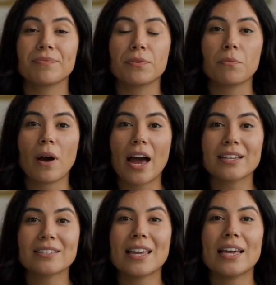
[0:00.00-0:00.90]
Why
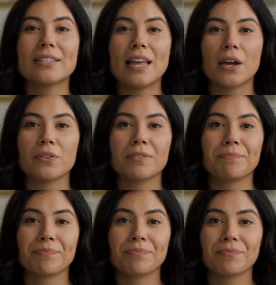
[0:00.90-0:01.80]
it stands out.
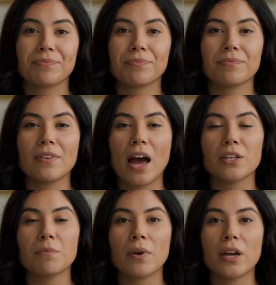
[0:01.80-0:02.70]

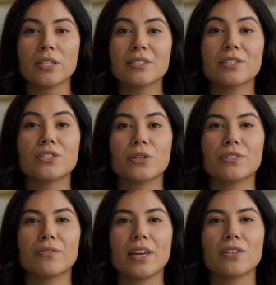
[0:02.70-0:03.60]
Dr. Bronner's
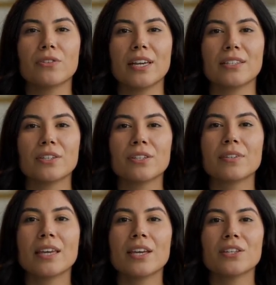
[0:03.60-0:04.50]
ensures fair trade
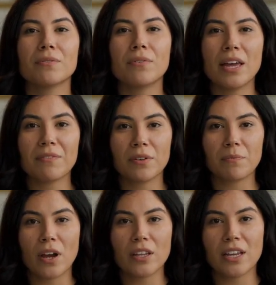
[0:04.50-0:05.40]
certification for every
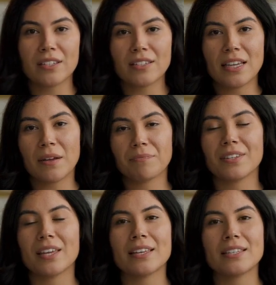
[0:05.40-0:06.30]
product,
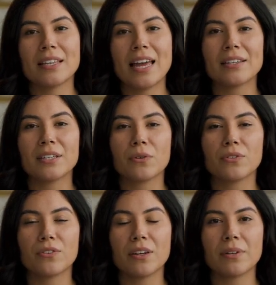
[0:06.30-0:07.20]
emphasizing the
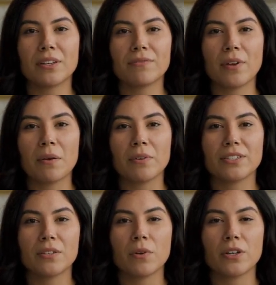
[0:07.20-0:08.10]
ethical treatment of
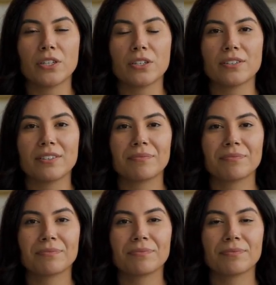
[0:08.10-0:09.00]
farmers and workers.
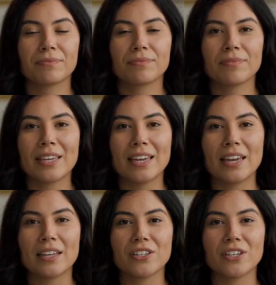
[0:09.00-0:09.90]

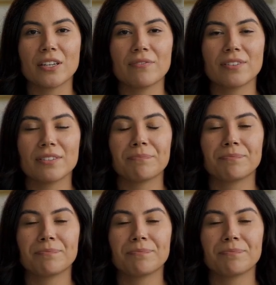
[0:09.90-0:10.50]
Key initiatives.